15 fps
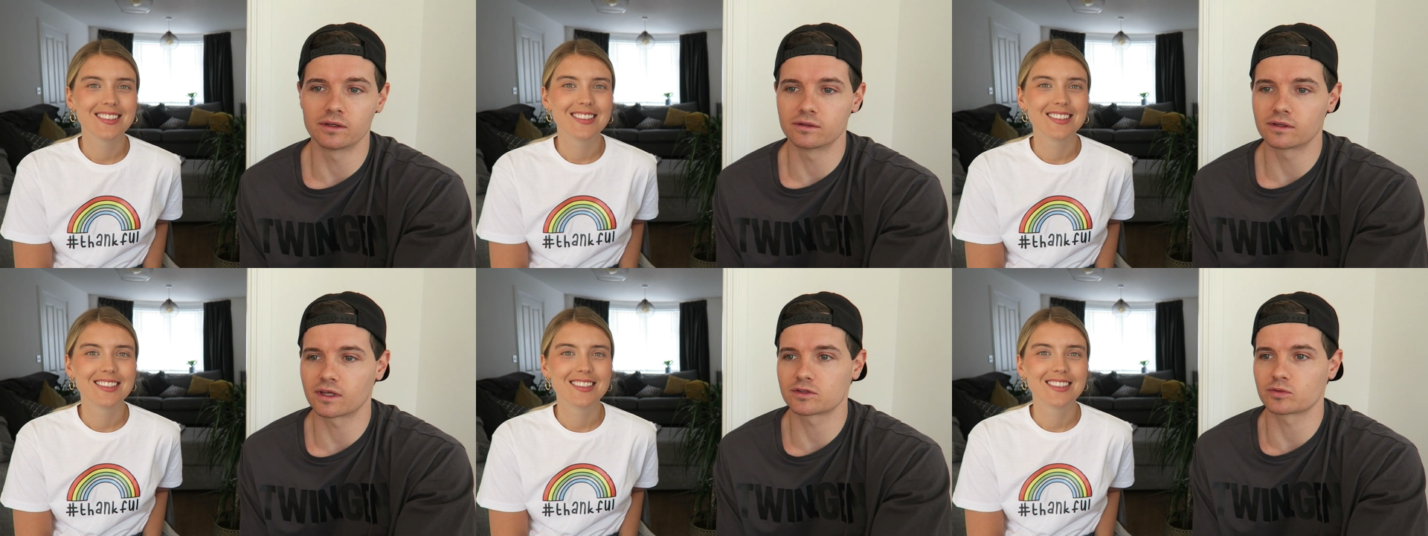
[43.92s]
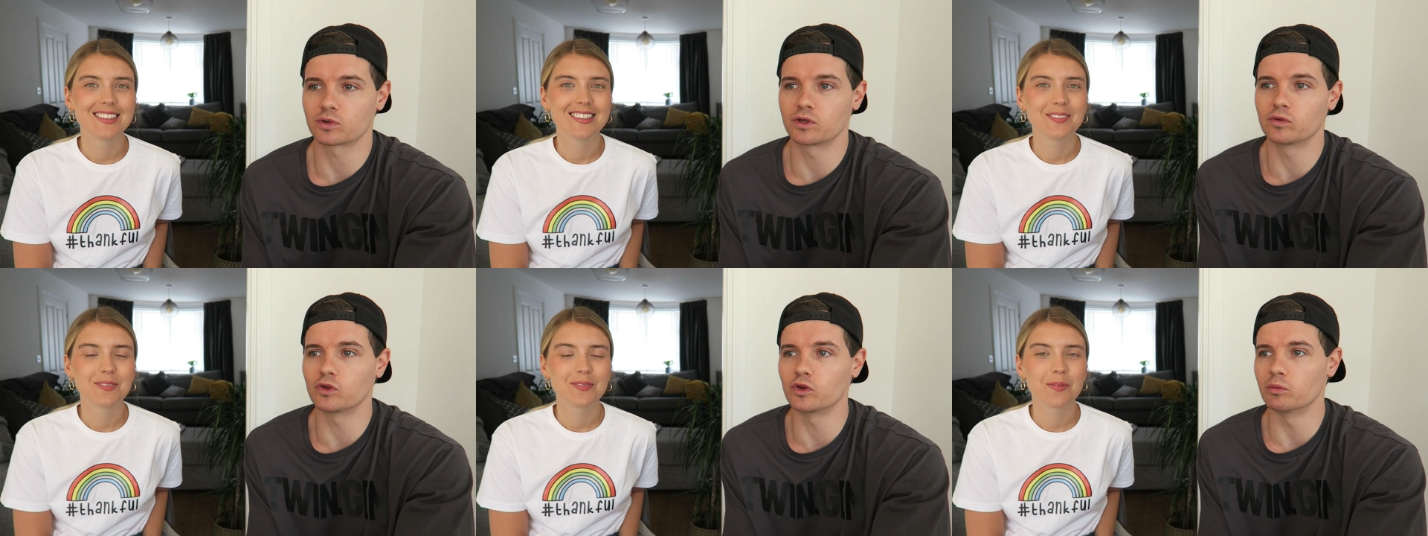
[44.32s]
Speaker 1: you, that's
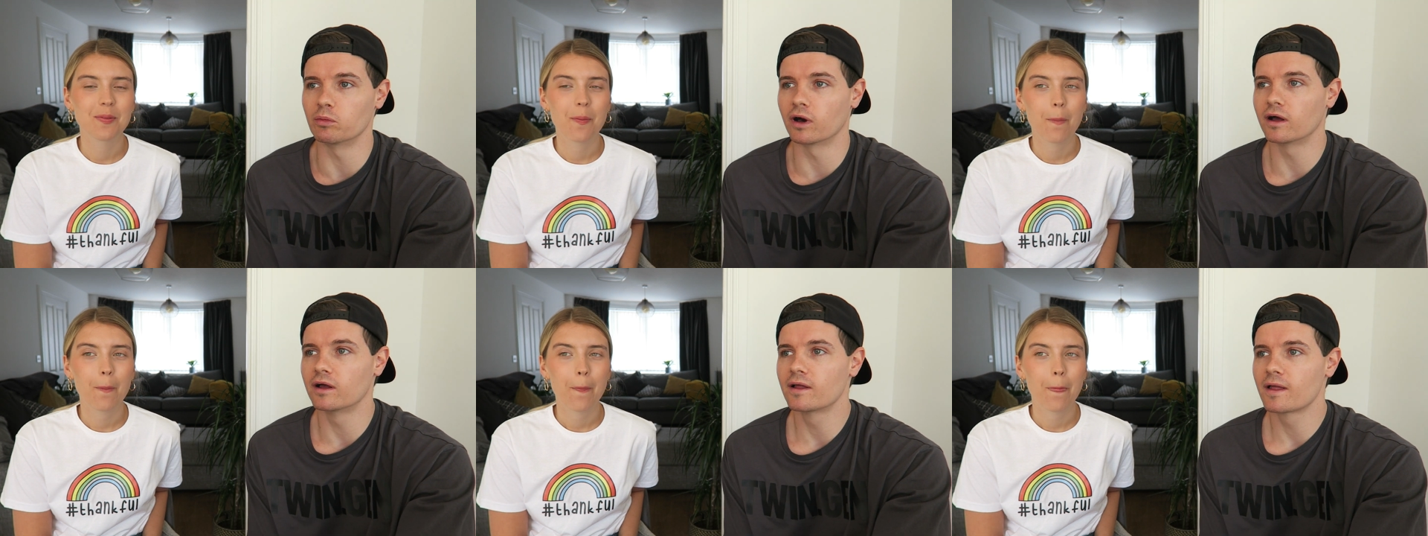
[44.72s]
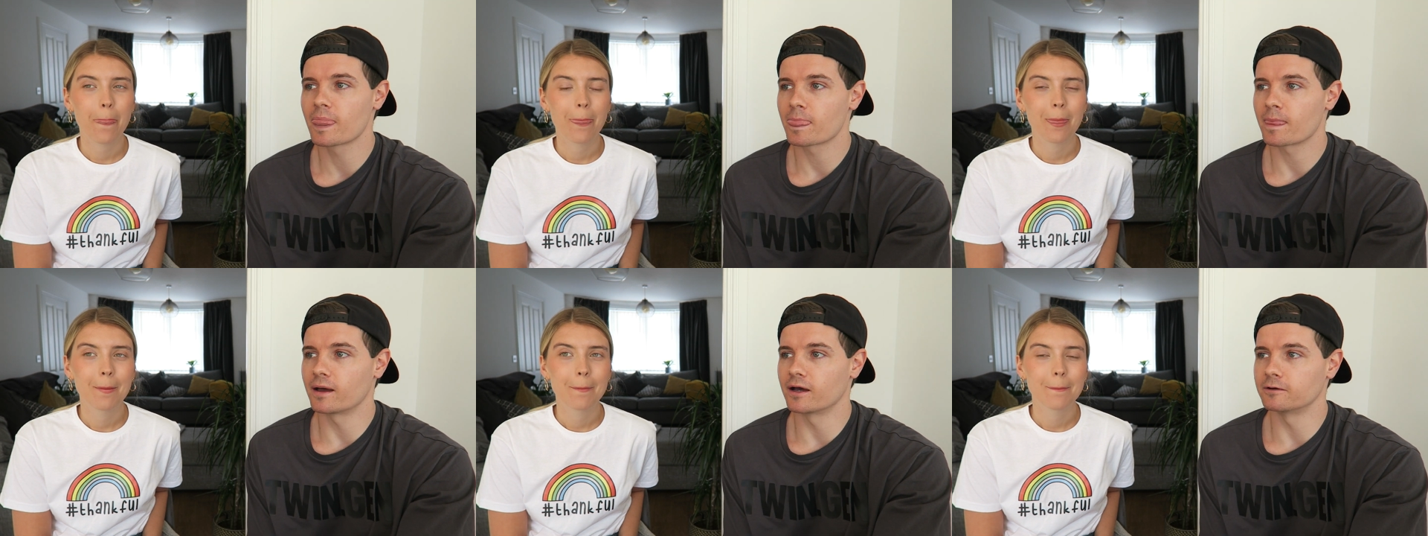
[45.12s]
what you do. But
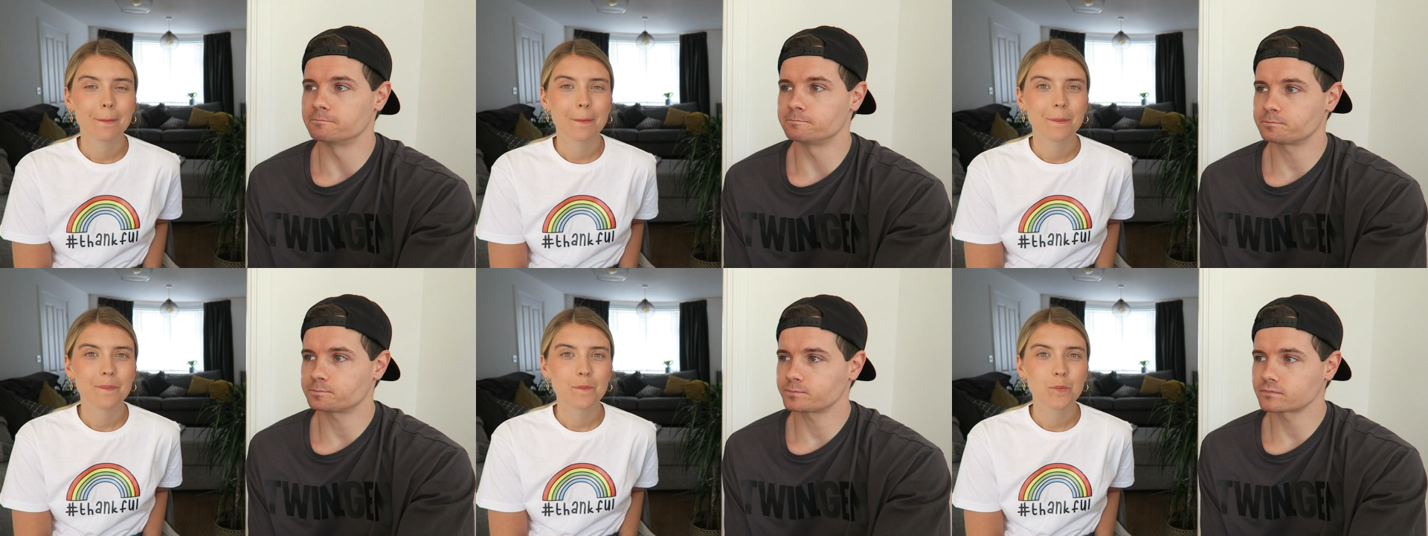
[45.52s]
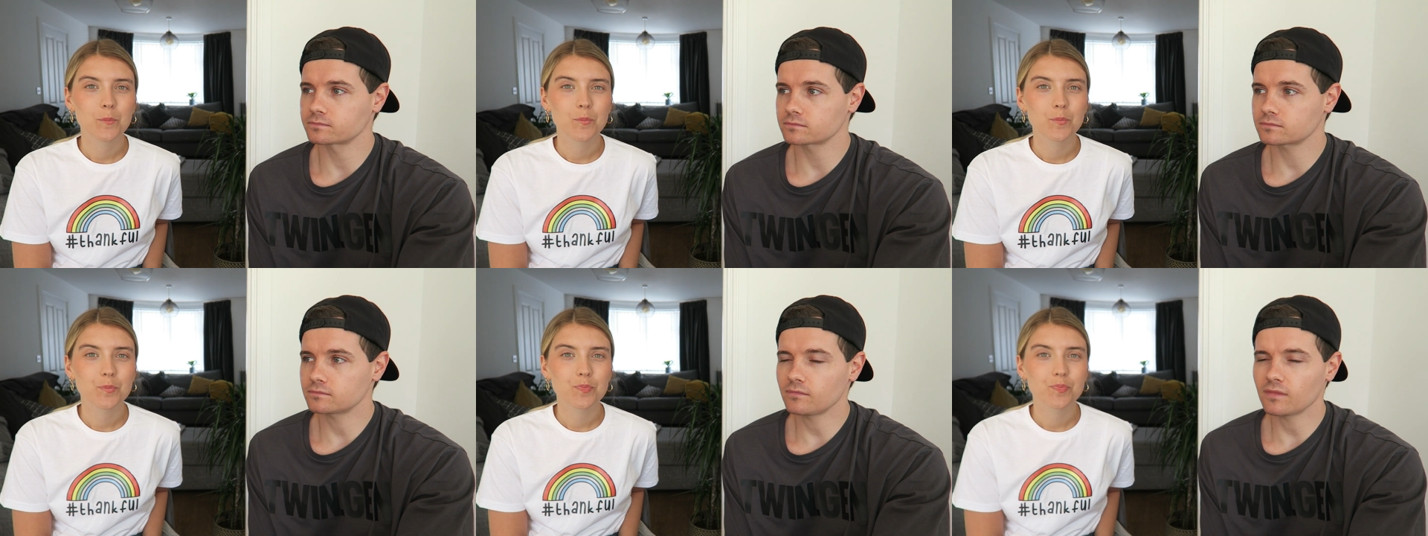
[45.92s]
um,
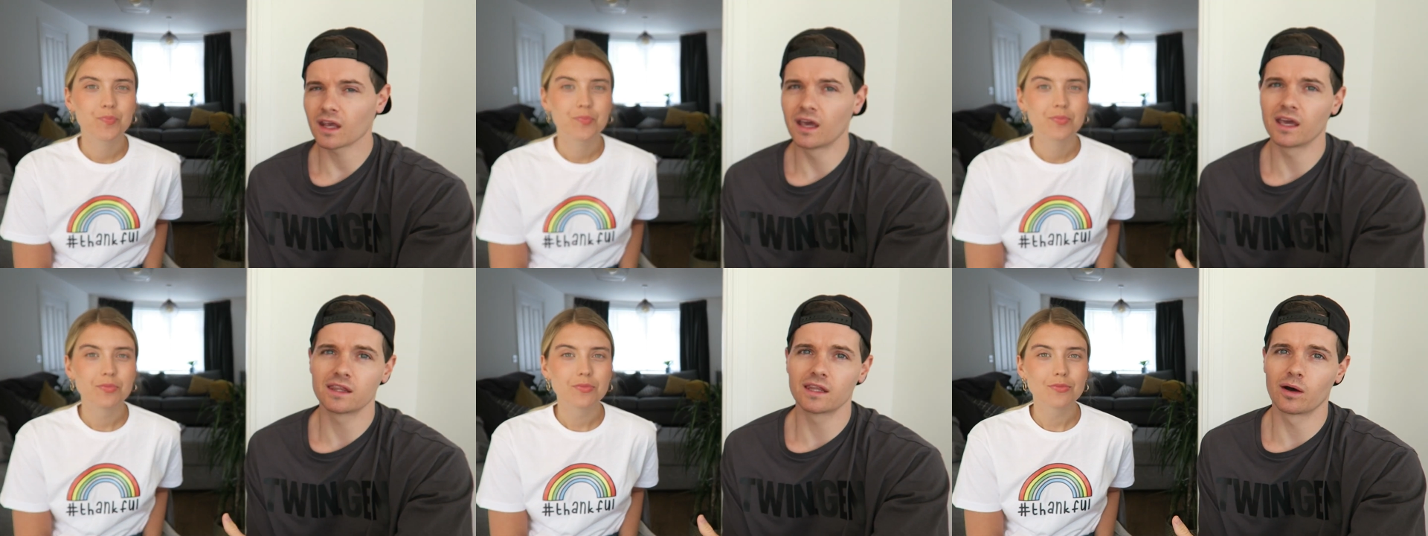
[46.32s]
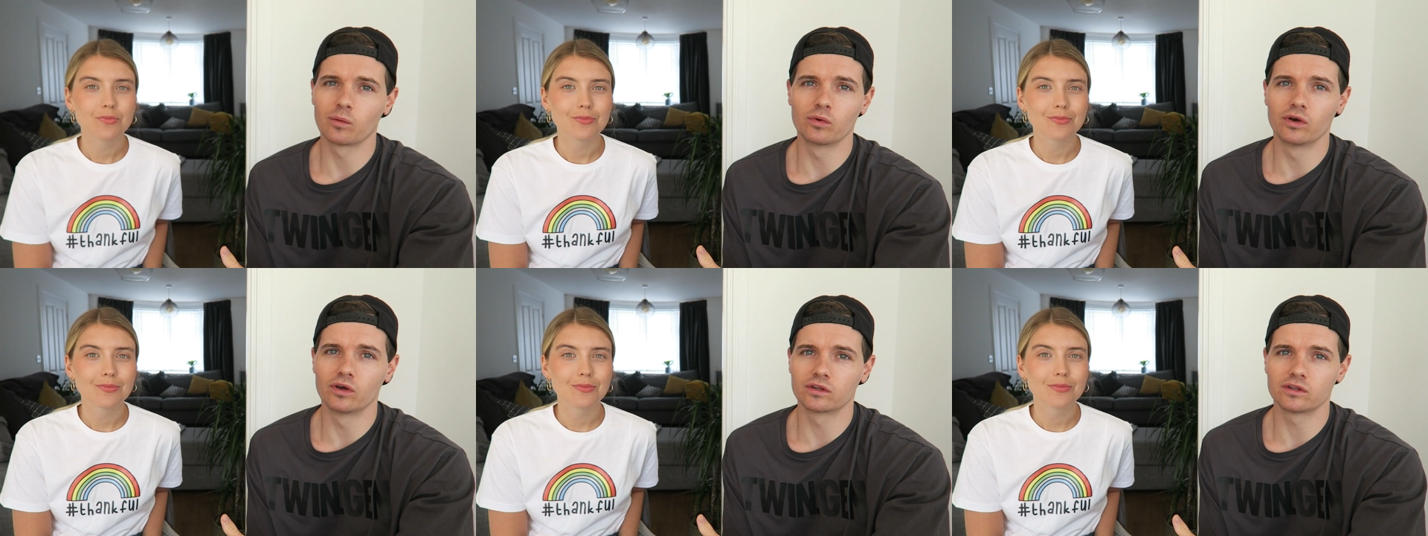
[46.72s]
I hate
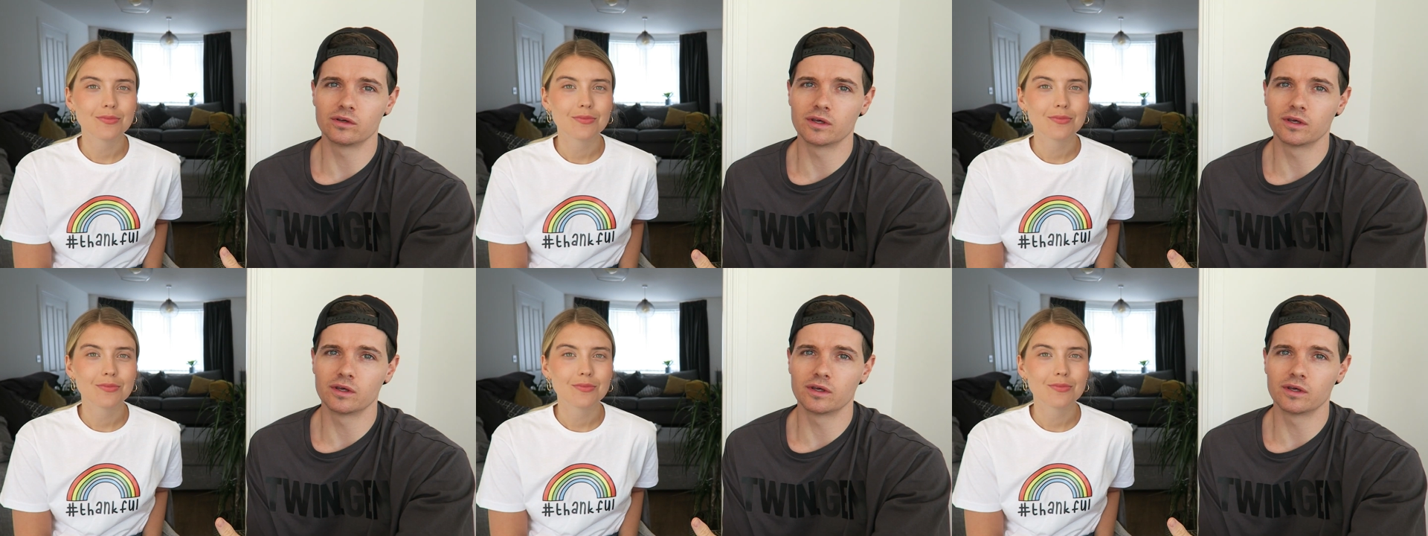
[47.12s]
that word.